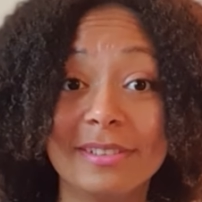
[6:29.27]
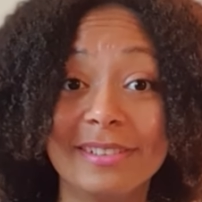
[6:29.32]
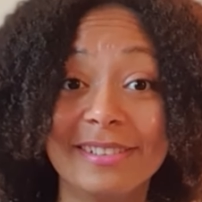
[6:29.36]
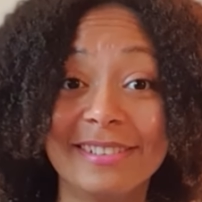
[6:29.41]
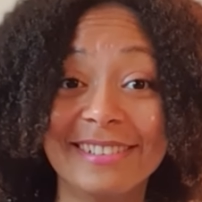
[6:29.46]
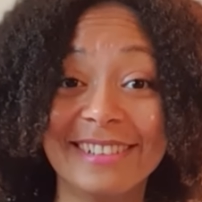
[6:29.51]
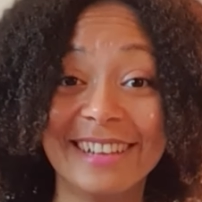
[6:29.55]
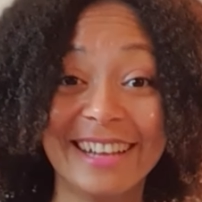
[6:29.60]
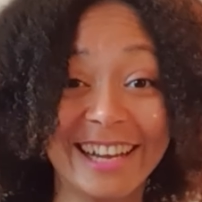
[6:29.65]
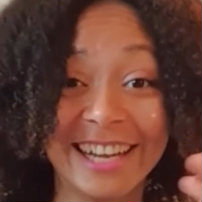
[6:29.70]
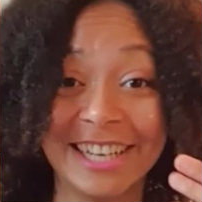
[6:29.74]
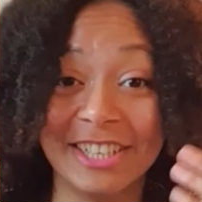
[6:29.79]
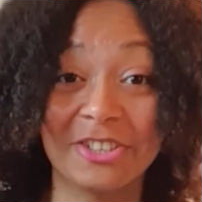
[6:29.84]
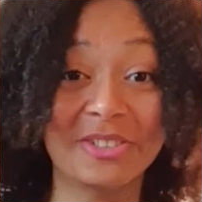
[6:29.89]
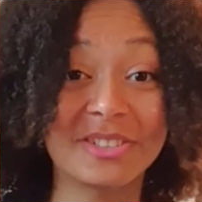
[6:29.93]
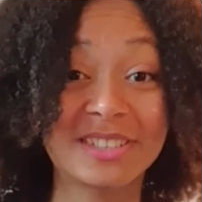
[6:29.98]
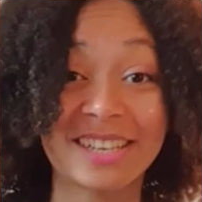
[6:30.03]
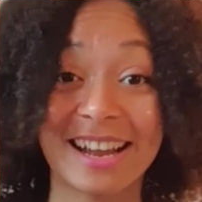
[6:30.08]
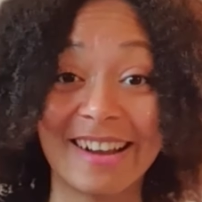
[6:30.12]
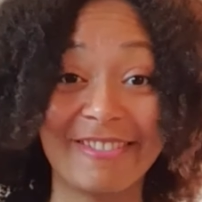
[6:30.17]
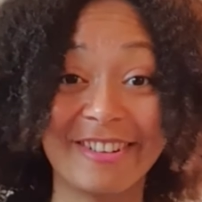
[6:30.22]
I just
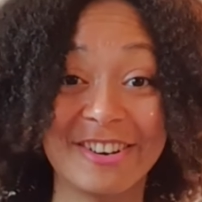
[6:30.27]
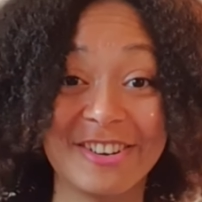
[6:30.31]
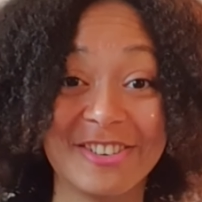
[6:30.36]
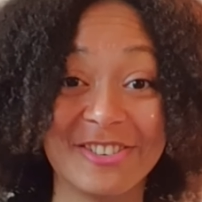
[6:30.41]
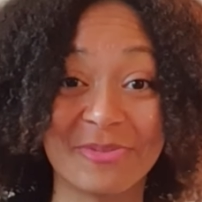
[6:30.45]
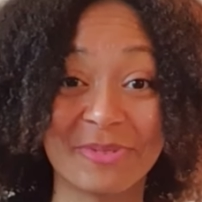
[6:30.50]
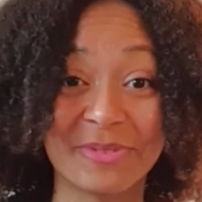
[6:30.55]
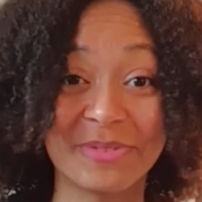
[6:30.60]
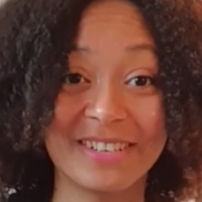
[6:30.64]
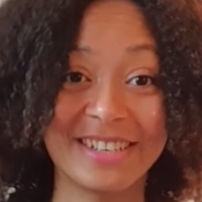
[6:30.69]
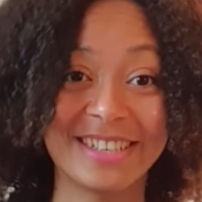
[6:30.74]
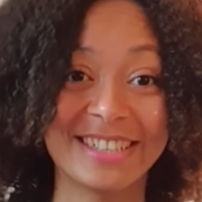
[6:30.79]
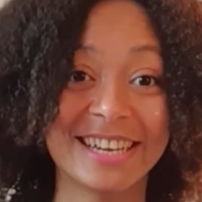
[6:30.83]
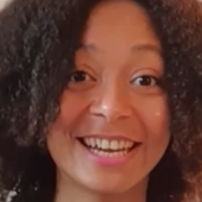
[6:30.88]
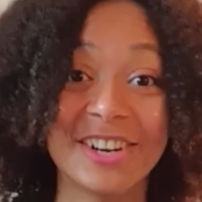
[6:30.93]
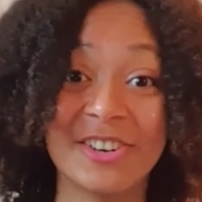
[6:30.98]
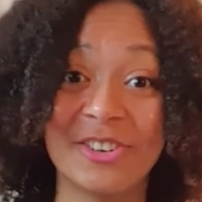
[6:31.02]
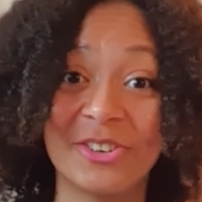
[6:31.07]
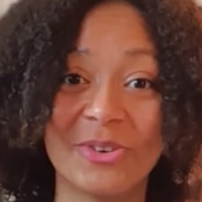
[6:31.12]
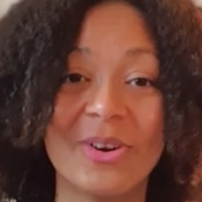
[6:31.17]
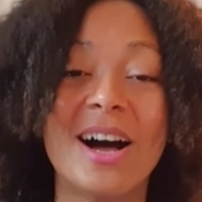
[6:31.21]
carry on with it. I
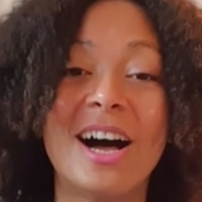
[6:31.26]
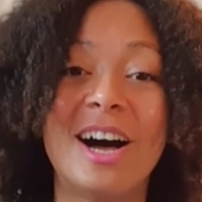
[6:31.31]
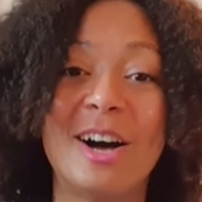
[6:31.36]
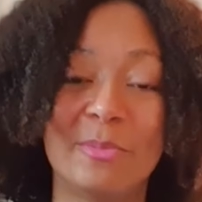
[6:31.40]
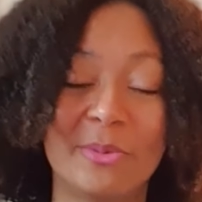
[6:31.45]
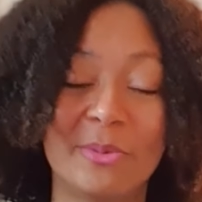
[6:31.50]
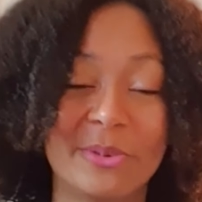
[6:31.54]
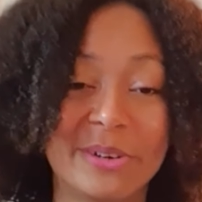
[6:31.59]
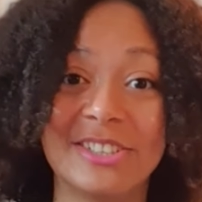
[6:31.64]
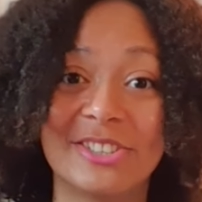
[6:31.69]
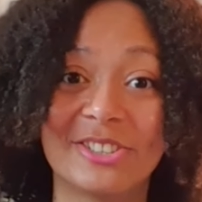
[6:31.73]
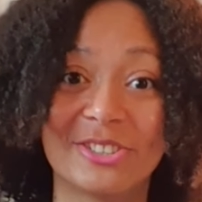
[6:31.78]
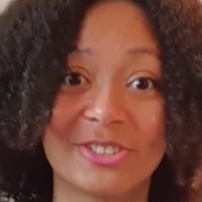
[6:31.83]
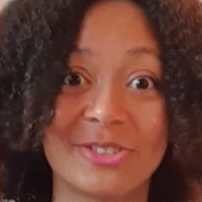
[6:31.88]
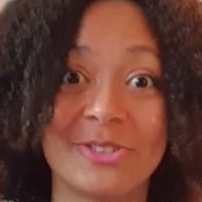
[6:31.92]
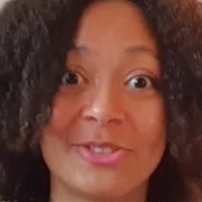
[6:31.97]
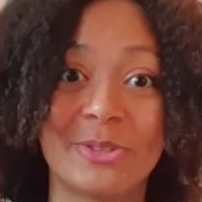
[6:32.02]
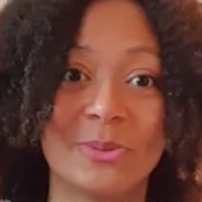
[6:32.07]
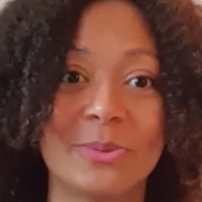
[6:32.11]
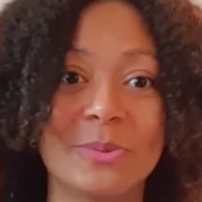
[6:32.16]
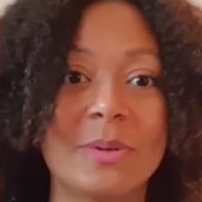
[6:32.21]
don't know how, but I just
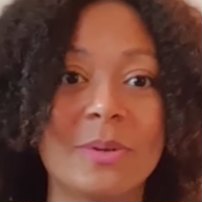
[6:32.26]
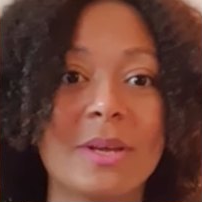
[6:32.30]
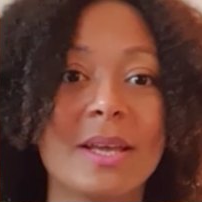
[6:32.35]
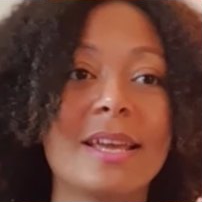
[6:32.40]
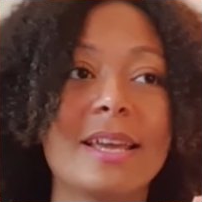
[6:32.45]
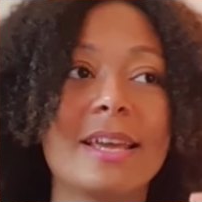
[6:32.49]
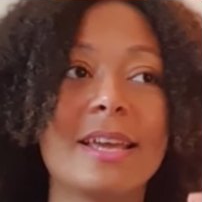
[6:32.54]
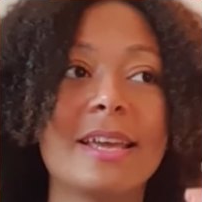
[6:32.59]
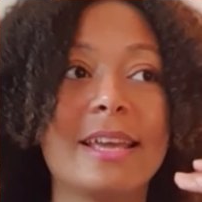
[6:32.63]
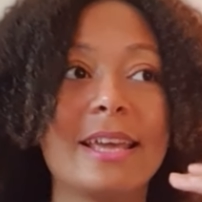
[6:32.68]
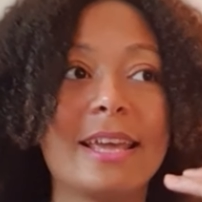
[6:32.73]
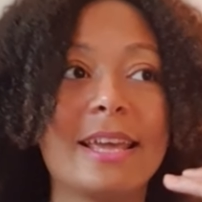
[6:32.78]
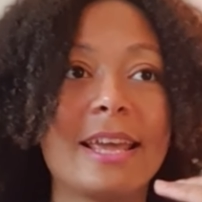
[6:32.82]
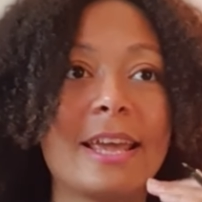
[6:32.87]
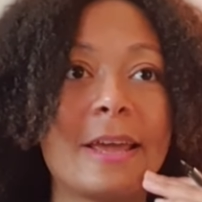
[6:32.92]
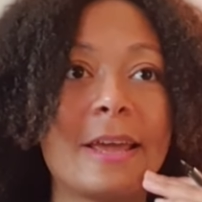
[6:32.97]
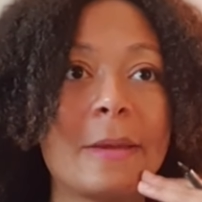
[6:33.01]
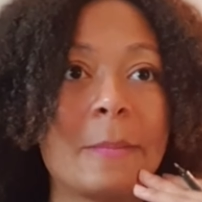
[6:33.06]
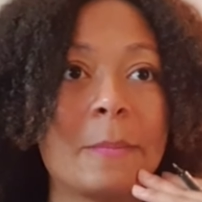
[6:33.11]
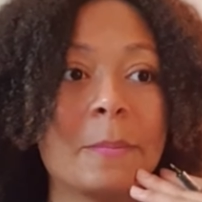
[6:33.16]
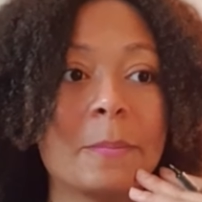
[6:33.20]
do.
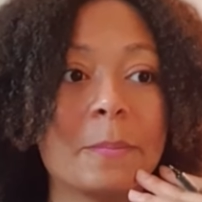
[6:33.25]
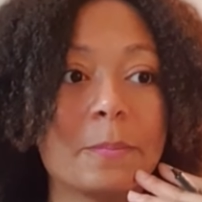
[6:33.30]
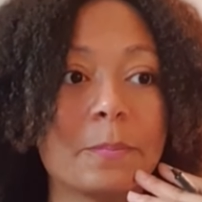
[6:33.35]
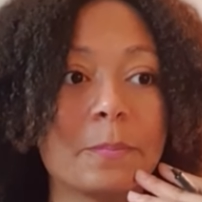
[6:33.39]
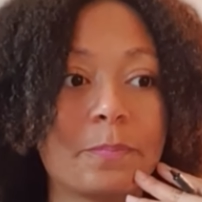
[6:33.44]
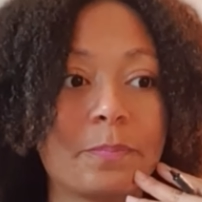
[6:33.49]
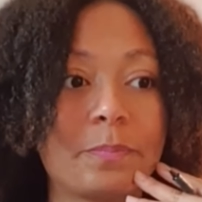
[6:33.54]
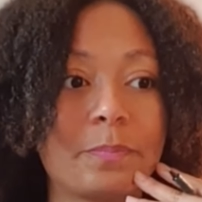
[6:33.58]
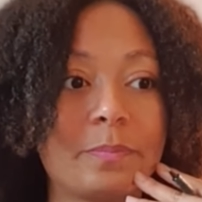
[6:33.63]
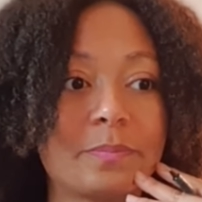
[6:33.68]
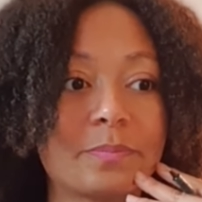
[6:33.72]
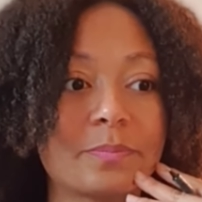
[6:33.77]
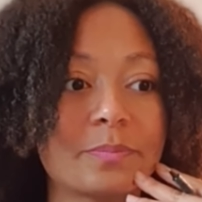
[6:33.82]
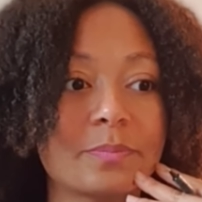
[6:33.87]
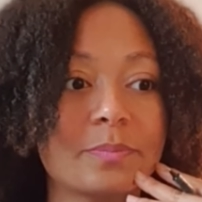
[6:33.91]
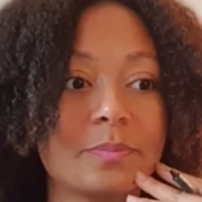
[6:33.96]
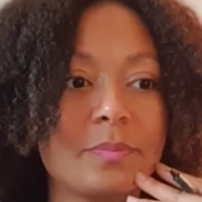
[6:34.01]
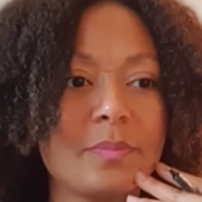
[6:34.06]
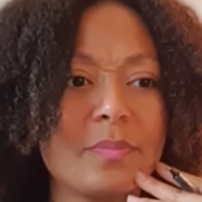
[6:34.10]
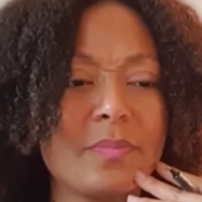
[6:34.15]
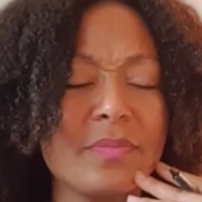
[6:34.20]

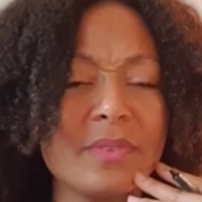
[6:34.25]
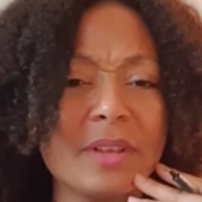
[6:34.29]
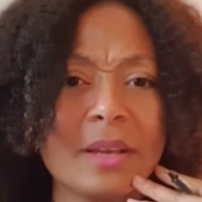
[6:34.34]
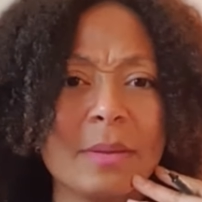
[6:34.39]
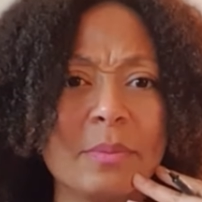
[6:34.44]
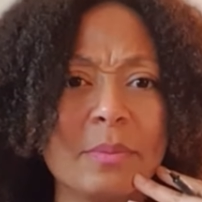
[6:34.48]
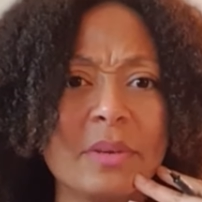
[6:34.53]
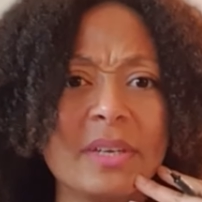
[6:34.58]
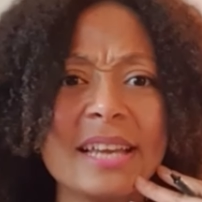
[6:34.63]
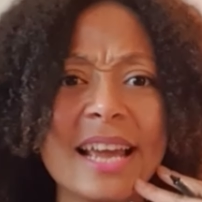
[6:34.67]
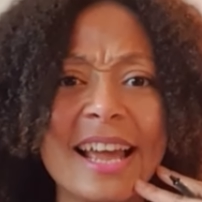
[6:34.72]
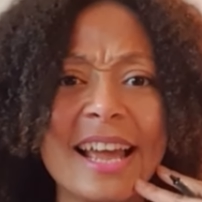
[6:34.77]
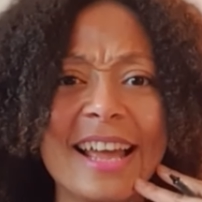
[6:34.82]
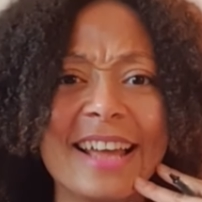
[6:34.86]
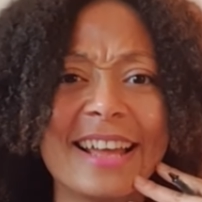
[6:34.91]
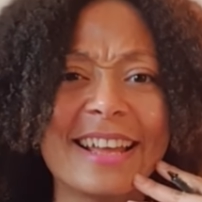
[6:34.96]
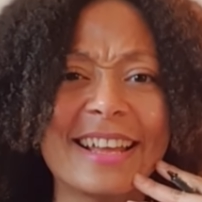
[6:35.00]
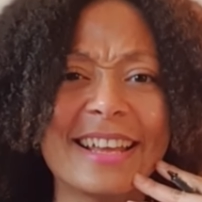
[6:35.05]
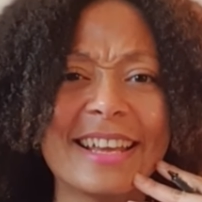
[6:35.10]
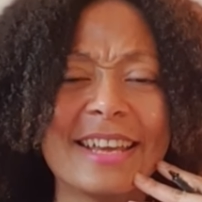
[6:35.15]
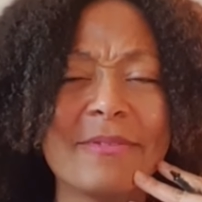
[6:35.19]
But yeah,
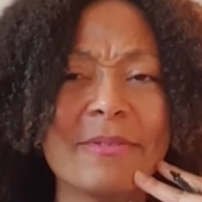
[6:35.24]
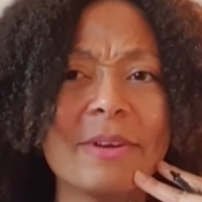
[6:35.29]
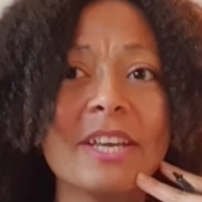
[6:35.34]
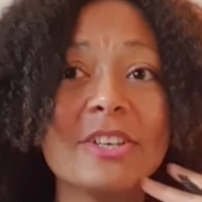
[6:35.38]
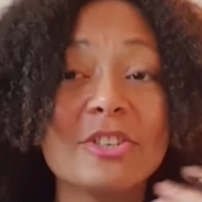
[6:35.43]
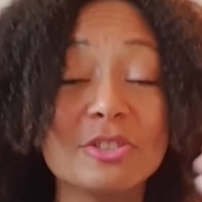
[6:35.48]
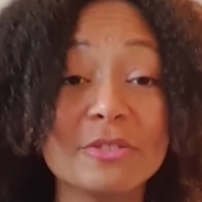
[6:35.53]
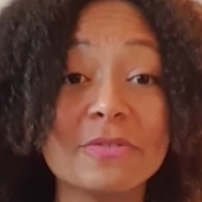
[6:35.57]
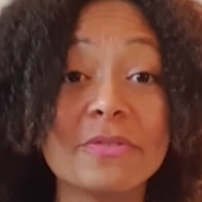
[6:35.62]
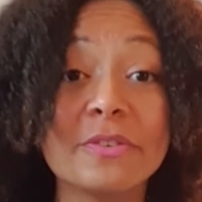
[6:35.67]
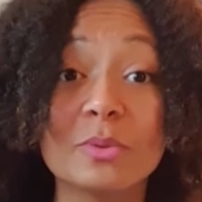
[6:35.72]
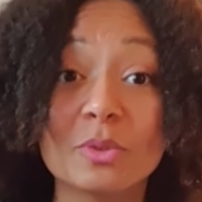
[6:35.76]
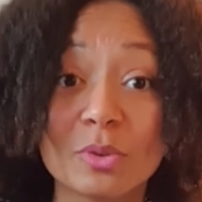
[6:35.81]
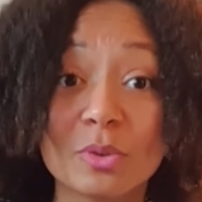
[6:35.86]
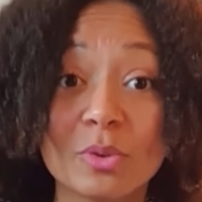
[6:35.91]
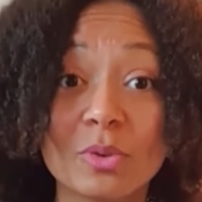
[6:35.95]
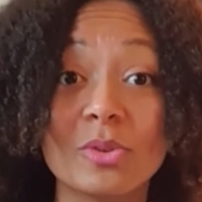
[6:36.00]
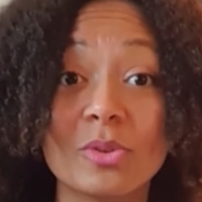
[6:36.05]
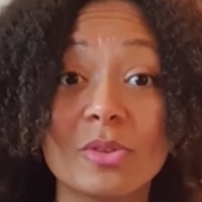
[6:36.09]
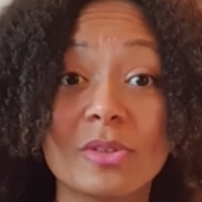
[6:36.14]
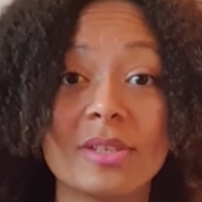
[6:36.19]
it just feels
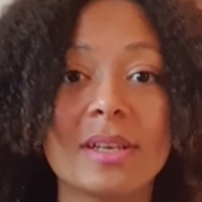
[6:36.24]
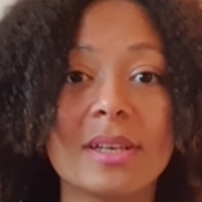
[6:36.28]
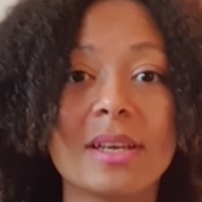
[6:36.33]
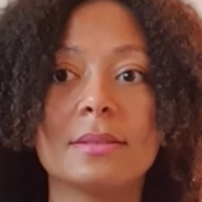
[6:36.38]
good.